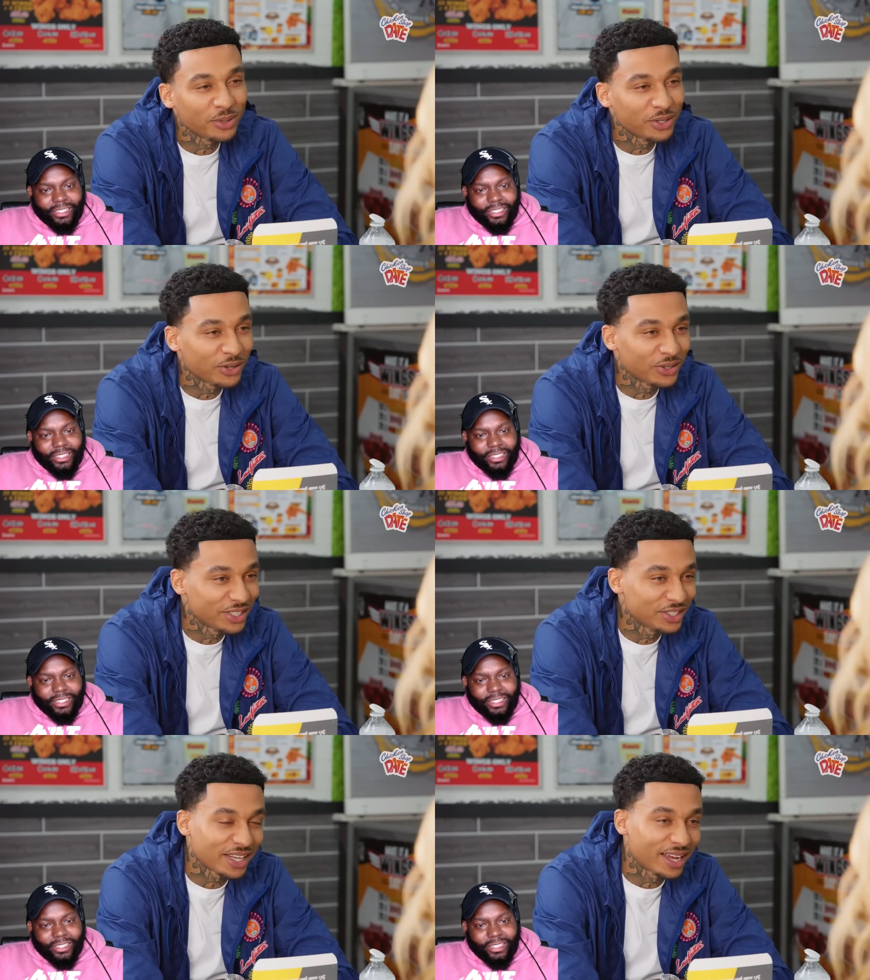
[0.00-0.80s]
Speaker 1: but you know, they're
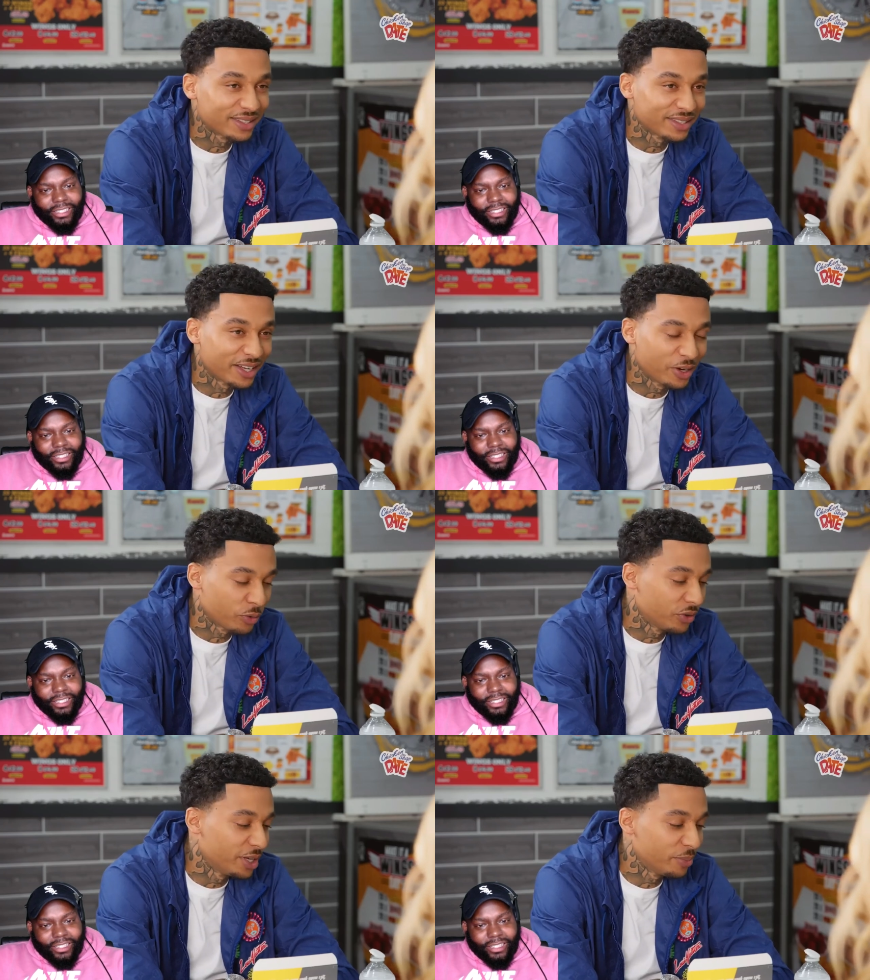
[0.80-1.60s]
just acting. They don't
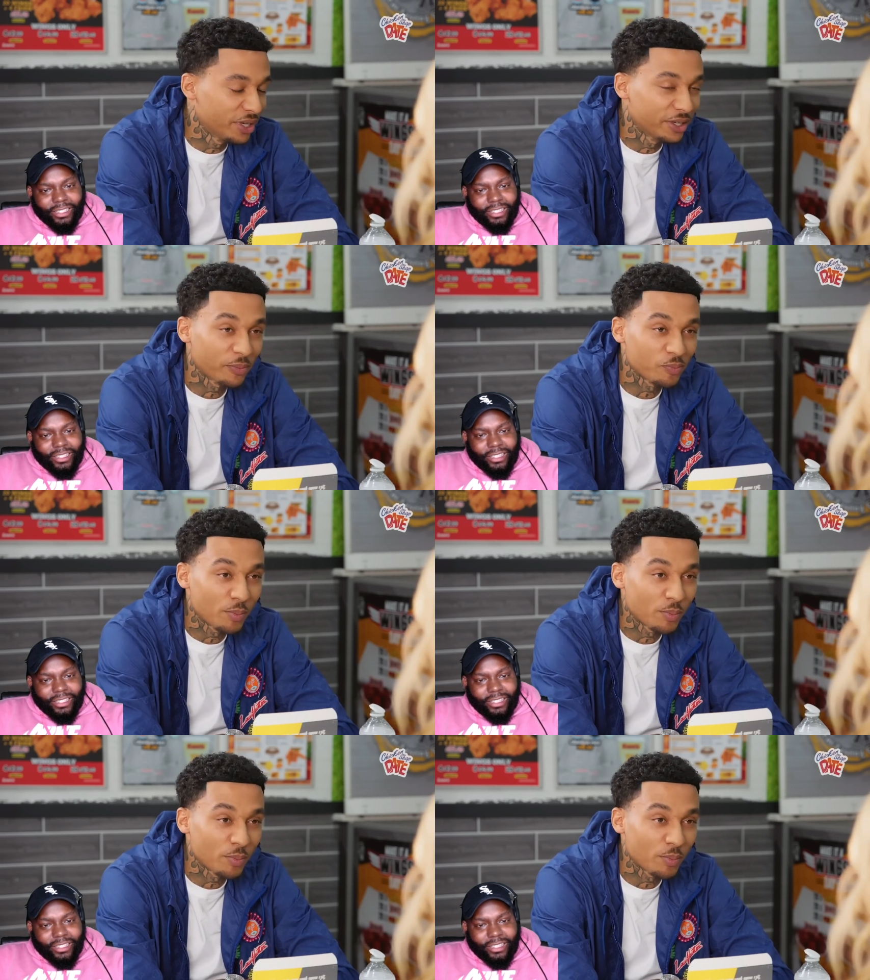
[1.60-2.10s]
really mean it.